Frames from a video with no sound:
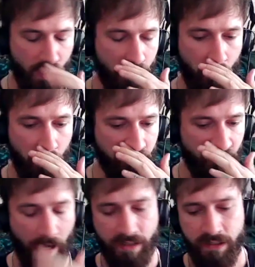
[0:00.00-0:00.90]
and all of
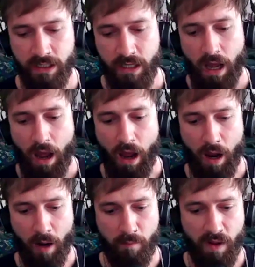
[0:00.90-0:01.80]
that.
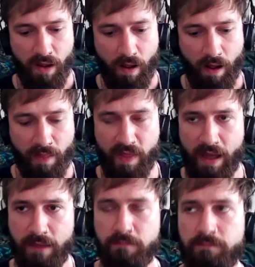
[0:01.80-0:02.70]
And
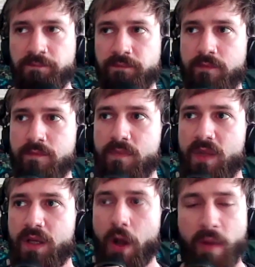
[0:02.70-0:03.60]
then,
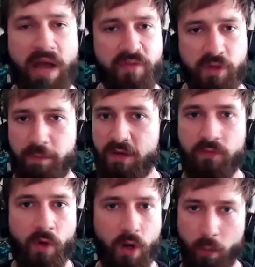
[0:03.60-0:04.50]
you know, we had this big
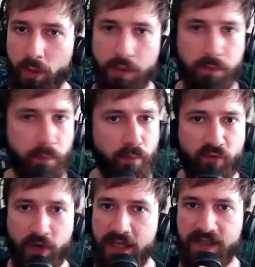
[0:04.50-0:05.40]
following. We'd
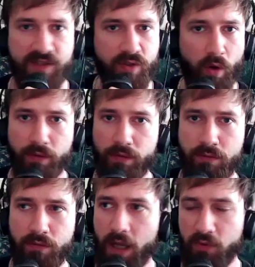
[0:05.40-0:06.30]
released
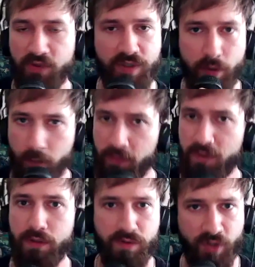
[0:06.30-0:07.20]
on labels in Europe
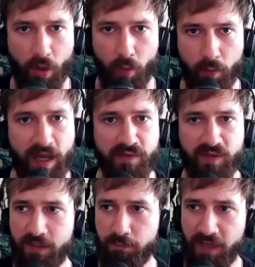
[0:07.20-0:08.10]
and so on. We had
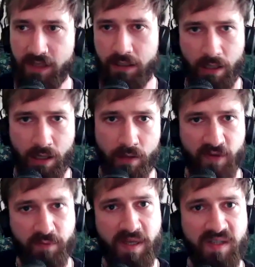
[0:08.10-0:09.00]
this big
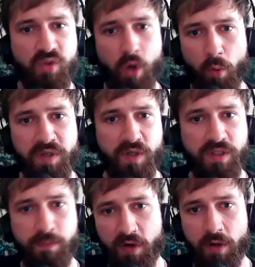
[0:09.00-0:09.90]
song which I
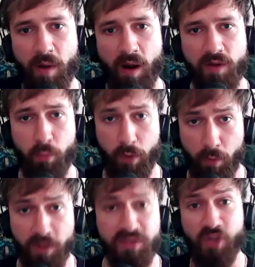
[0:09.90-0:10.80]
spoke about. So we
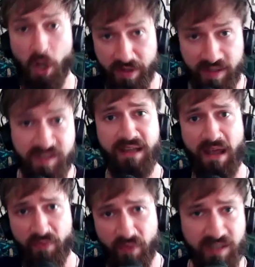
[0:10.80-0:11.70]
were starting to
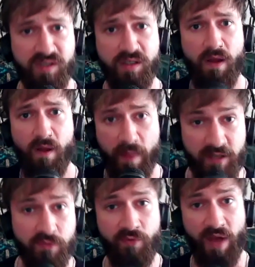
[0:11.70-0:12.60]
get this
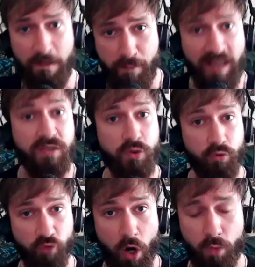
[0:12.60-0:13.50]
fan base
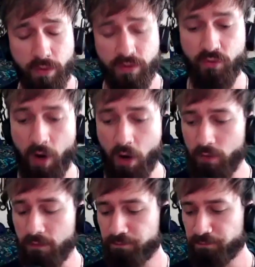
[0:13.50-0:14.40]
grow and grow.